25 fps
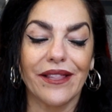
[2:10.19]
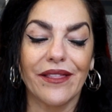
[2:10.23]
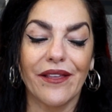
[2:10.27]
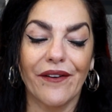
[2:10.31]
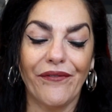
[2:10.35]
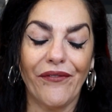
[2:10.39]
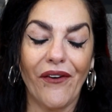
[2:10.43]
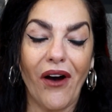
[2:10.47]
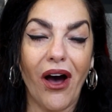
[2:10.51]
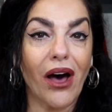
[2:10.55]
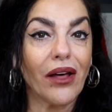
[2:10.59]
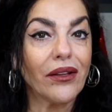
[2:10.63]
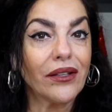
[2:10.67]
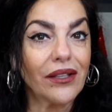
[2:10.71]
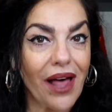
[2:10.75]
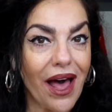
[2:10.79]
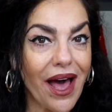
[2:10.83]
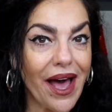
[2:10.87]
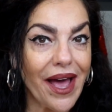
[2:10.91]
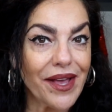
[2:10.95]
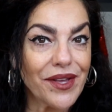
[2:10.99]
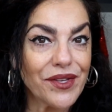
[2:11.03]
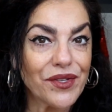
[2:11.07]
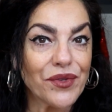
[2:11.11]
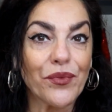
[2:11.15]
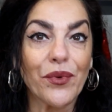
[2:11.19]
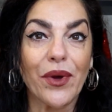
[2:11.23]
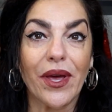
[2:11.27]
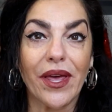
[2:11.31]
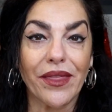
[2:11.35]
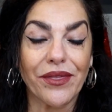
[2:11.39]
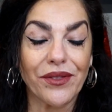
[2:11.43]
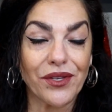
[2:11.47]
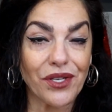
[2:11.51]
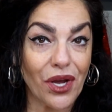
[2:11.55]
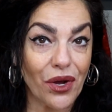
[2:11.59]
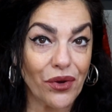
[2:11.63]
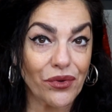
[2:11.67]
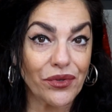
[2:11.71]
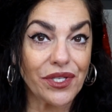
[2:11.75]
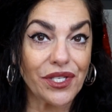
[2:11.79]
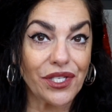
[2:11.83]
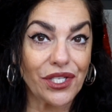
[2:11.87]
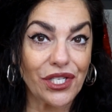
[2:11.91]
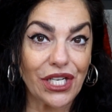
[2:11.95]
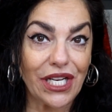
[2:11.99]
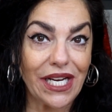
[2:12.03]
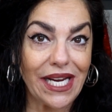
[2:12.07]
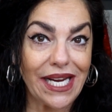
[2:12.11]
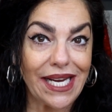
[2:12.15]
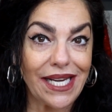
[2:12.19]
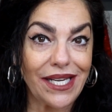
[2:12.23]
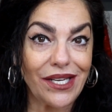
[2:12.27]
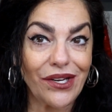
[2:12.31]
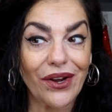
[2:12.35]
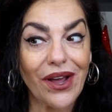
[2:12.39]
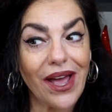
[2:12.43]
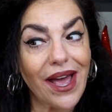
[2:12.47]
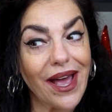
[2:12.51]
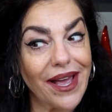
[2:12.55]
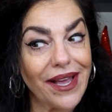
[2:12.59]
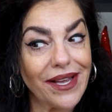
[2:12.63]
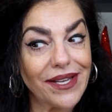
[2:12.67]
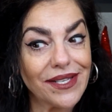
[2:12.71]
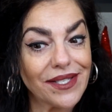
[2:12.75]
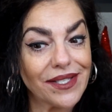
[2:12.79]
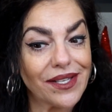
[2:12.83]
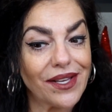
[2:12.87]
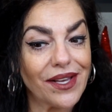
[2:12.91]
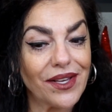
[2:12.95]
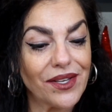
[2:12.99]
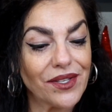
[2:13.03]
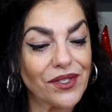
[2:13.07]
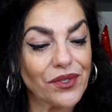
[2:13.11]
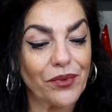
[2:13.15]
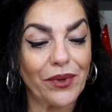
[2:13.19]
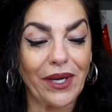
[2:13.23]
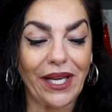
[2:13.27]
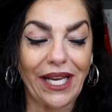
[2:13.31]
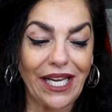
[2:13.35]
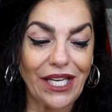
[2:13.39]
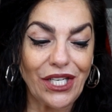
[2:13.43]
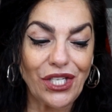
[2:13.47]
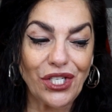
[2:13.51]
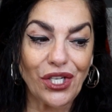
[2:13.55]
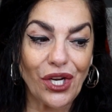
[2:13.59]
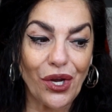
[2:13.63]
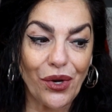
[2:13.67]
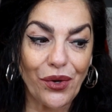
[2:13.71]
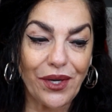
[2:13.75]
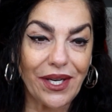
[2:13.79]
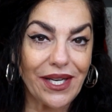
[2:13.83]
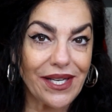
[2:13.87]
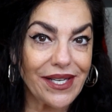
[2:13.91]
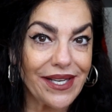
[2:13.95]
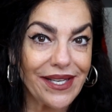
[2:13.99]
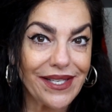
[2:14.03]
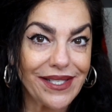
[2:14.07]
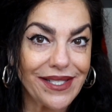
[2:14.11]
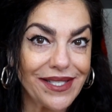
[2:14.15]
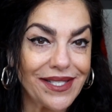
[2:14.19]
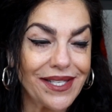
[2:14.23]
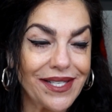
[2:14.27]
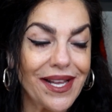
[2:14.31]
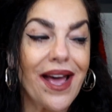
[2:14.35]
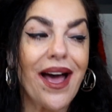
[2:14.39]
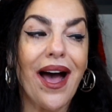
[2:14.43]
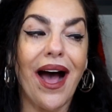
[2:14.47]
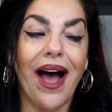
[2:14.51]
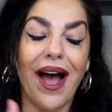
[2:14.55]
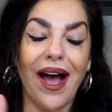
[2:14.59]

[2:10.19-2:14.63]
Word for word: the fault lies with Totes Gene, you guys, because when he showed his,